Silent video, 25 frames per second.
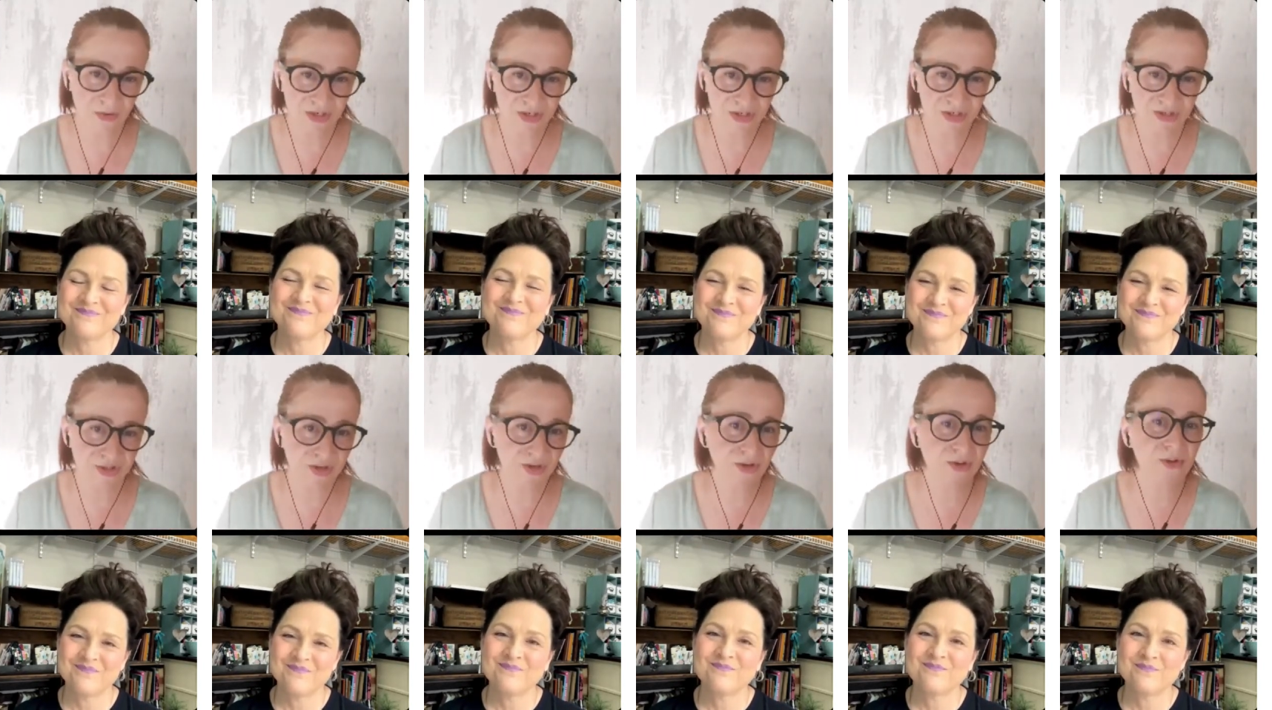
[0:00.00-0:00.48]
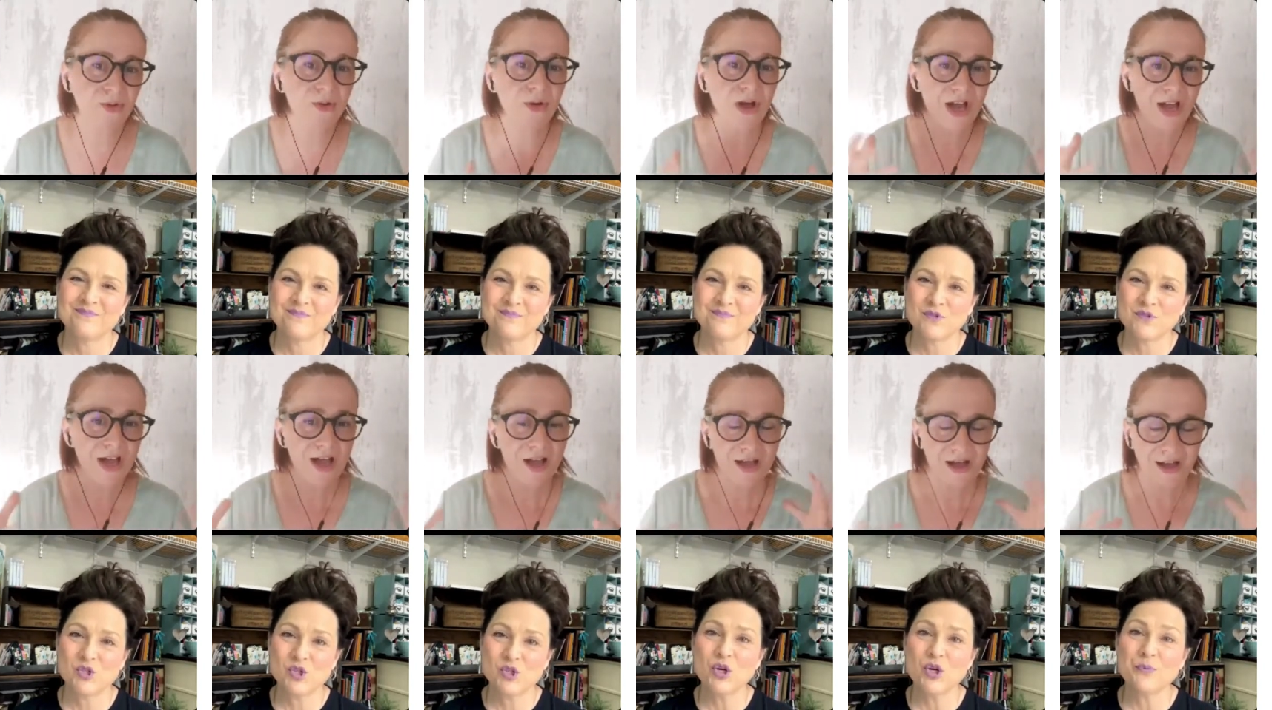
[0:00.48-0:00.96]
Speaker 1: So
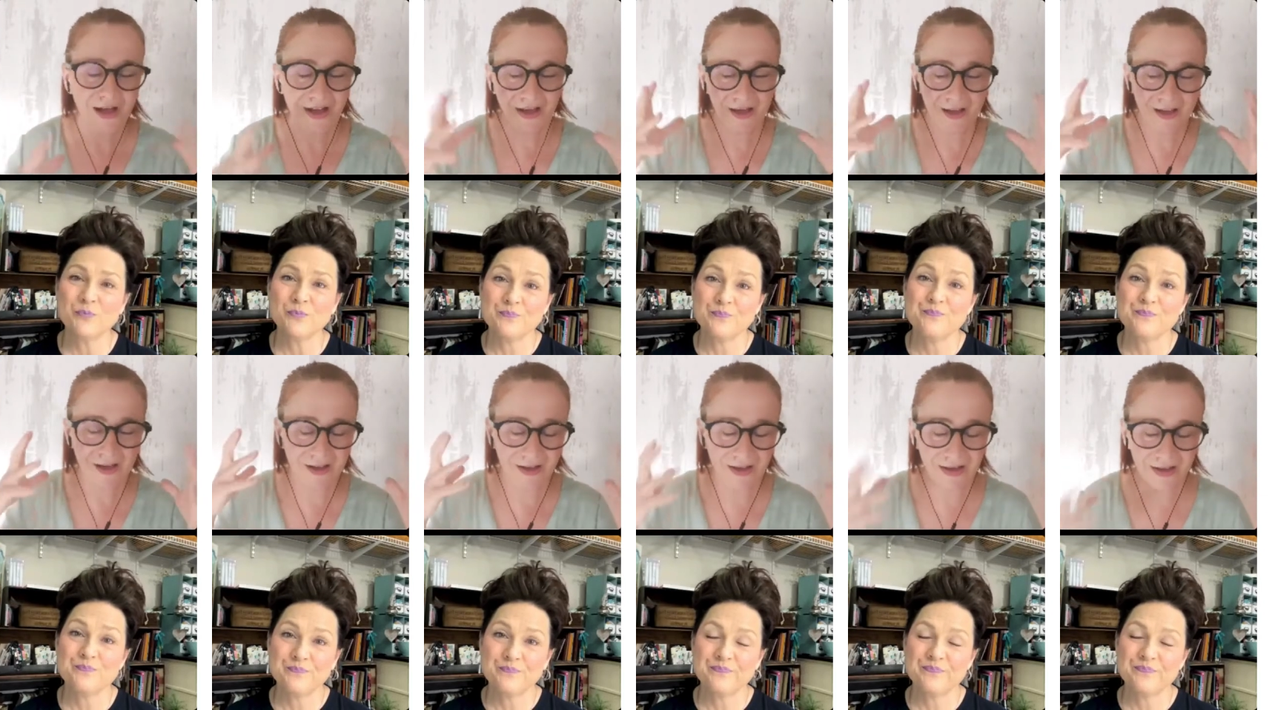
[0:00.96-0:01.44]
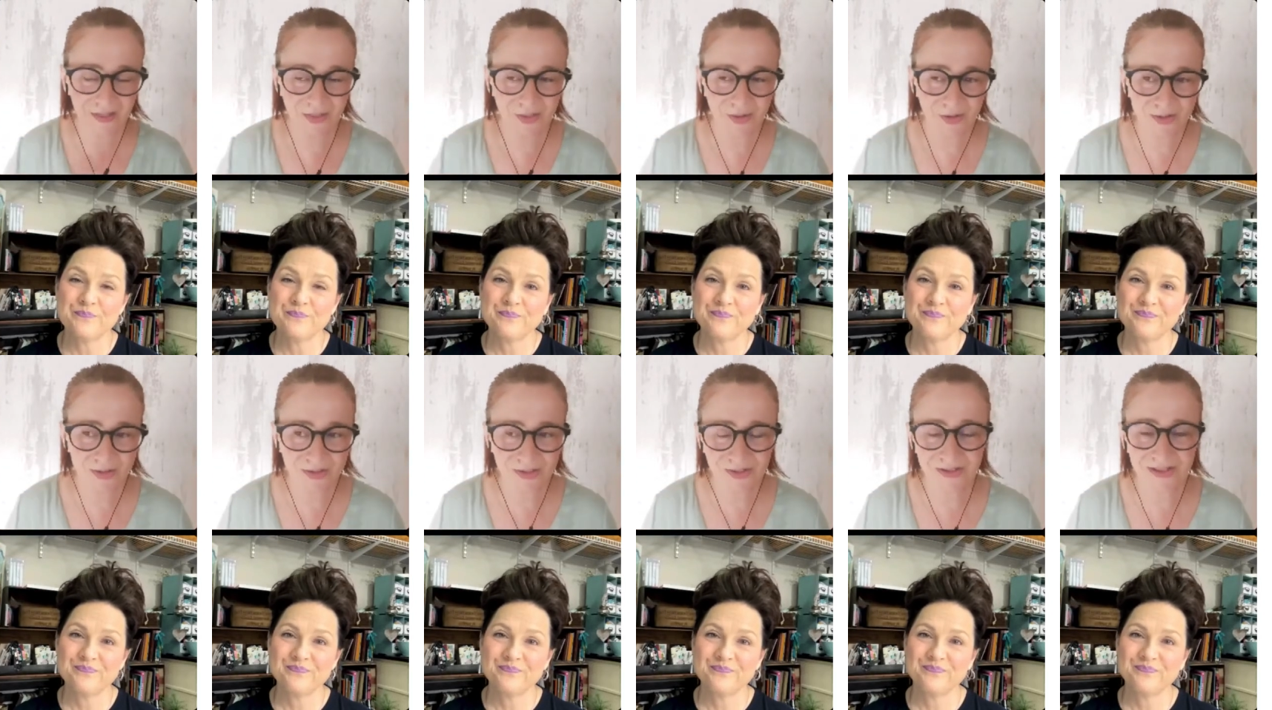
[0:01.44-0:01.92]
uh, I thought
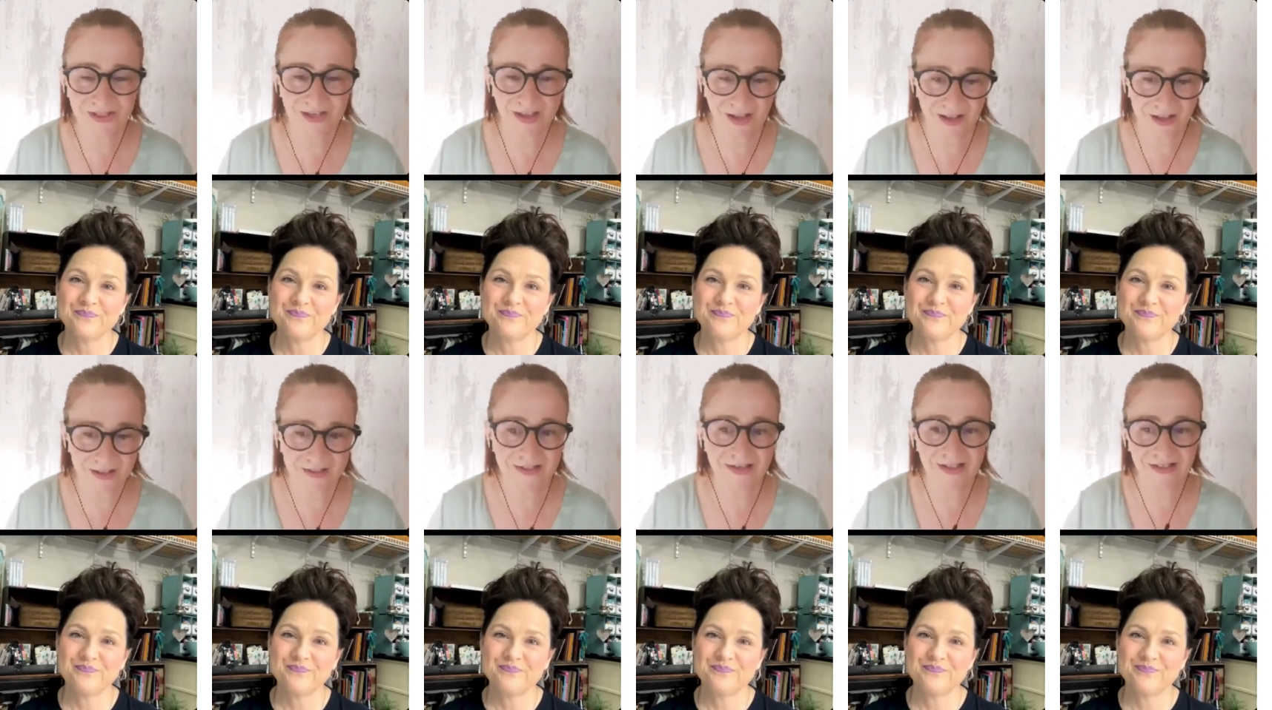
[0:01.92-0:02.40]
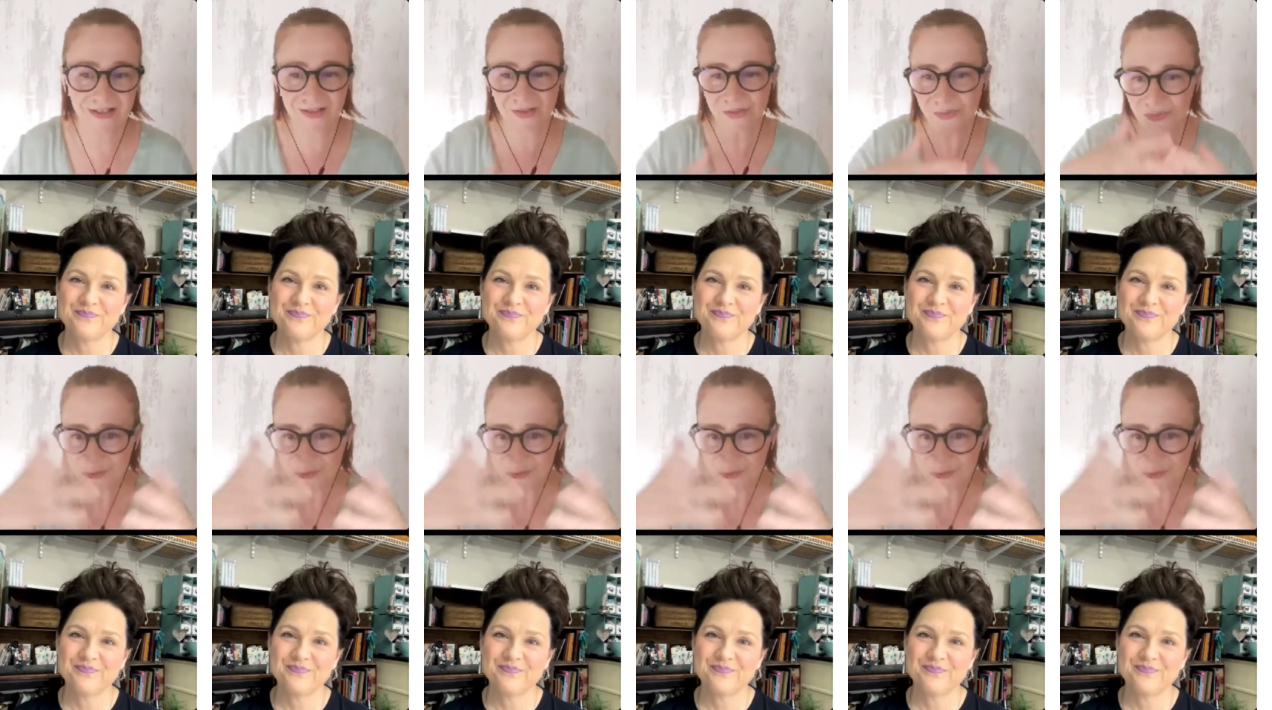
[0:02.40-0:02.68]
on asking